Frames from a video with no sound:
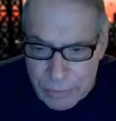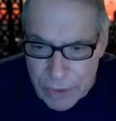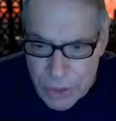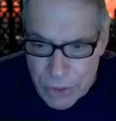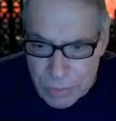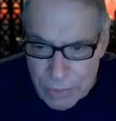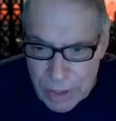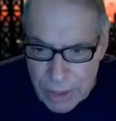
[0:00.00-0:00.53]

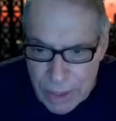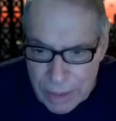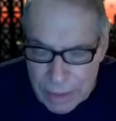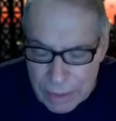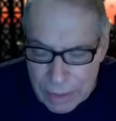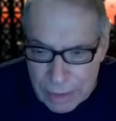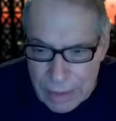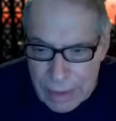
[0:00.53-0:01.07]
Mitch
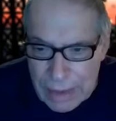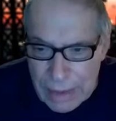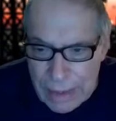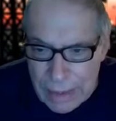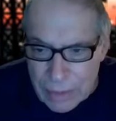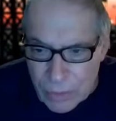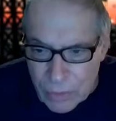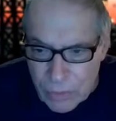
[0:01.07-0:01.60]
McConnell
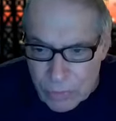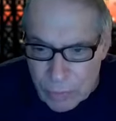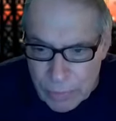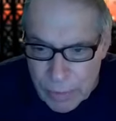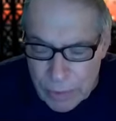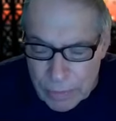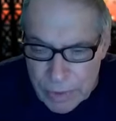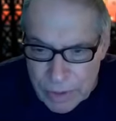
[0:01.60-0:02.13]
and those
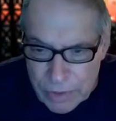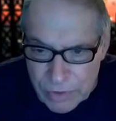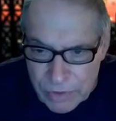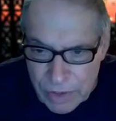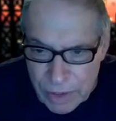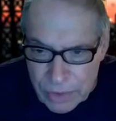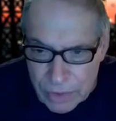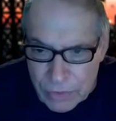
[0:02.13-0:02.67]
Republican
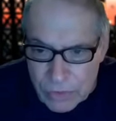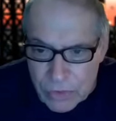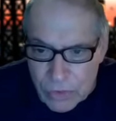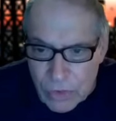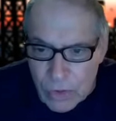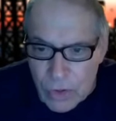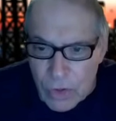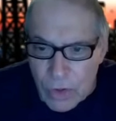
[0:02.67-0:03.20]
senators
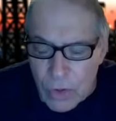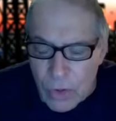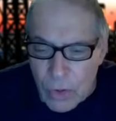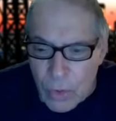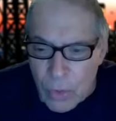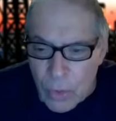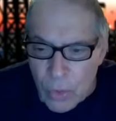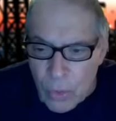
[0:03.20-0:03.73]

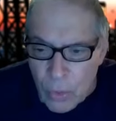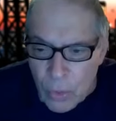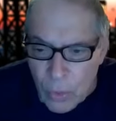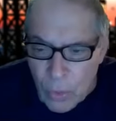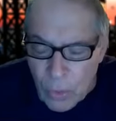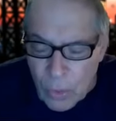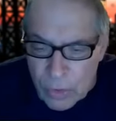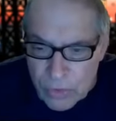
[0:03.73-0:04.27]

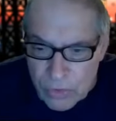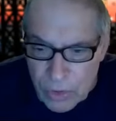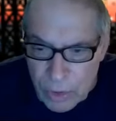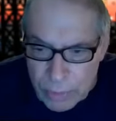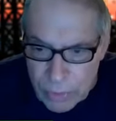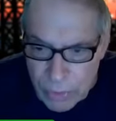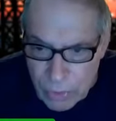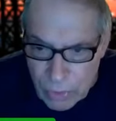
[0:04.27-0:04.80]
all
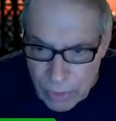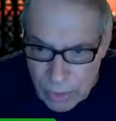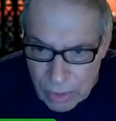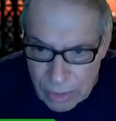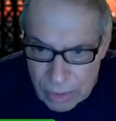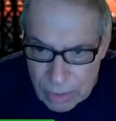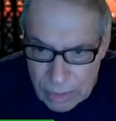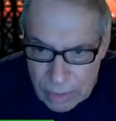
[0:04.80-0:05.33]
summer long.
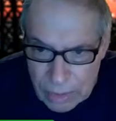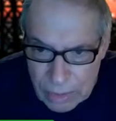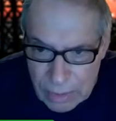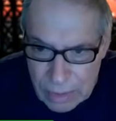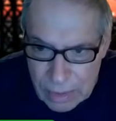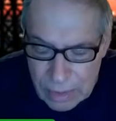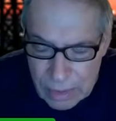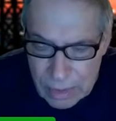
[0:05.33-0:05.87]

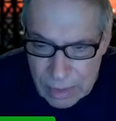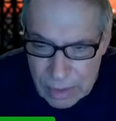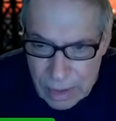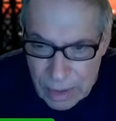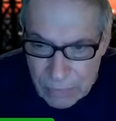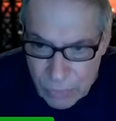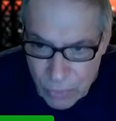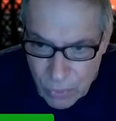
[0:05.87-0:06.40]

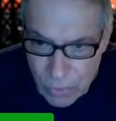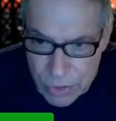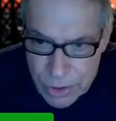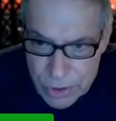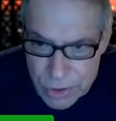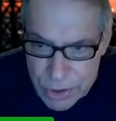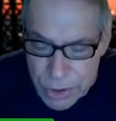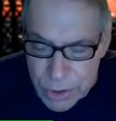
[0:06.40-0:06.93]
And, of course,
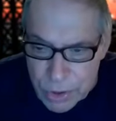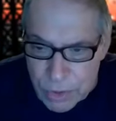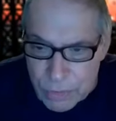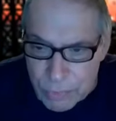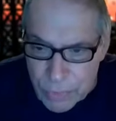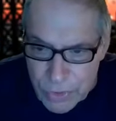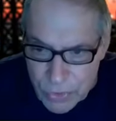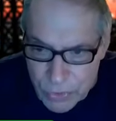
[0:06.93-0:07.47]
she should have
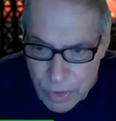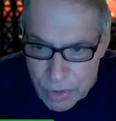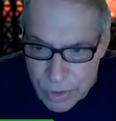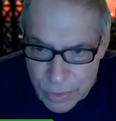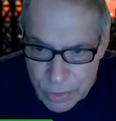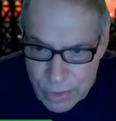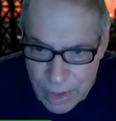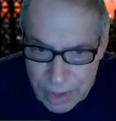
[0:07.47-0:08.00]

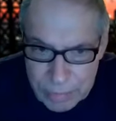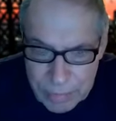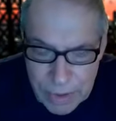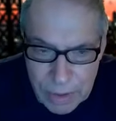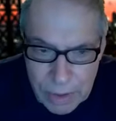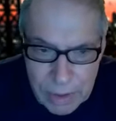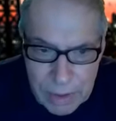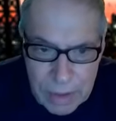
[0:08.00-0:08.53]
restructured that
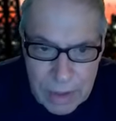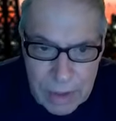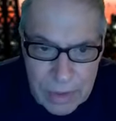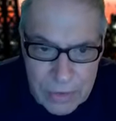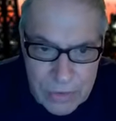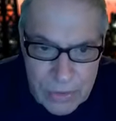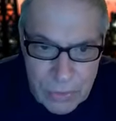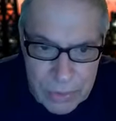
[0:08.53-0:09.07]
bill
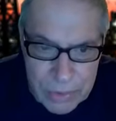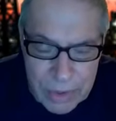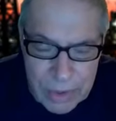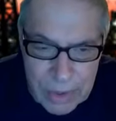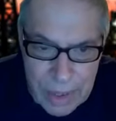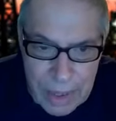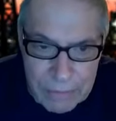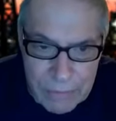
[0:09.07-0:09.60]
so it didn't
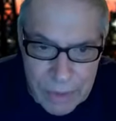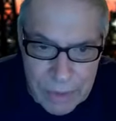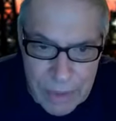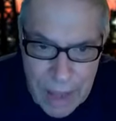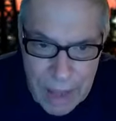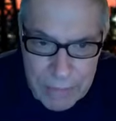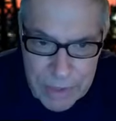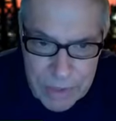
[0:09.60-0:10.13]
have the
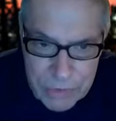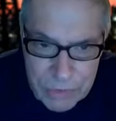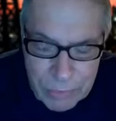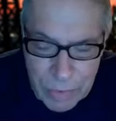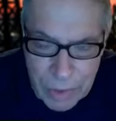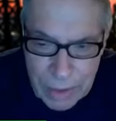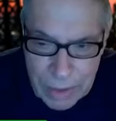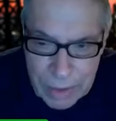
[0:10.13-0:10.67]
lobbyist
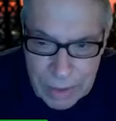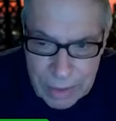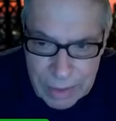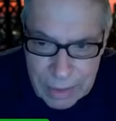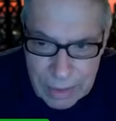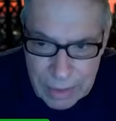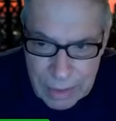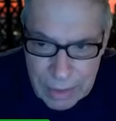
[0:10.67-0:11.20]
money,
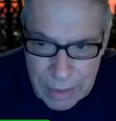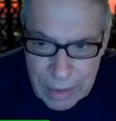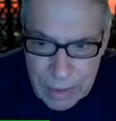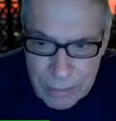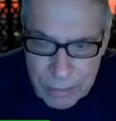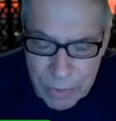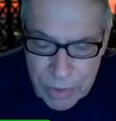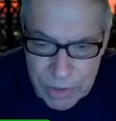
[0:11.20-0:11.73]

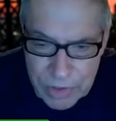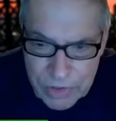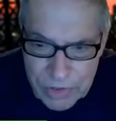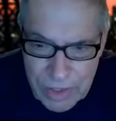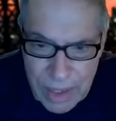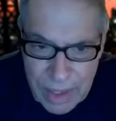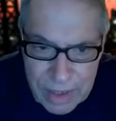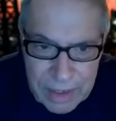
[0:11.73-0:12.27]
but
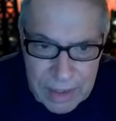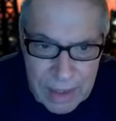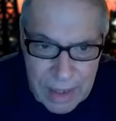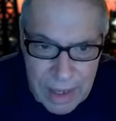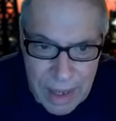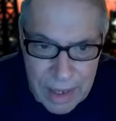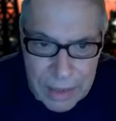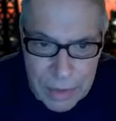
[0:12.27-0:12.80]
instead
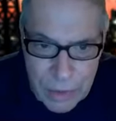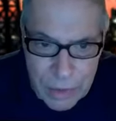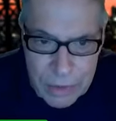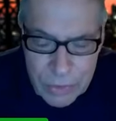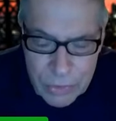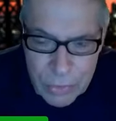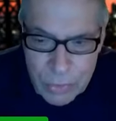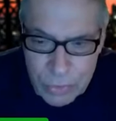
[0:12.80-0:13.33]
had another
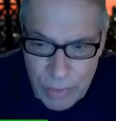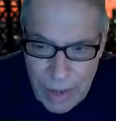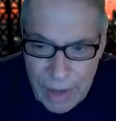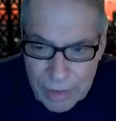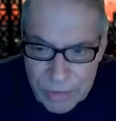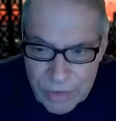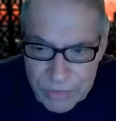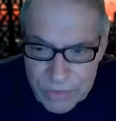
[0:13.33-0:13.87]
two
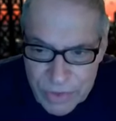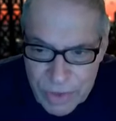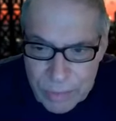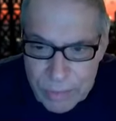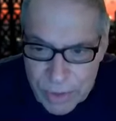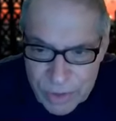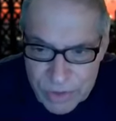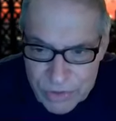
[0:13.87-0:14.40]
rounds of
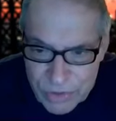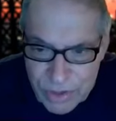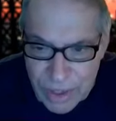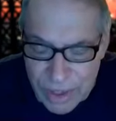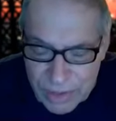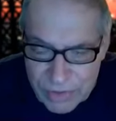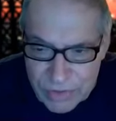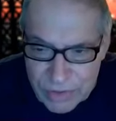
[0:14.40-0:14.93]
stimulus
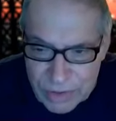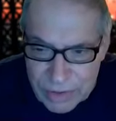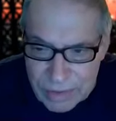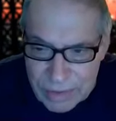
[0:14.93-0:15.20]
checks.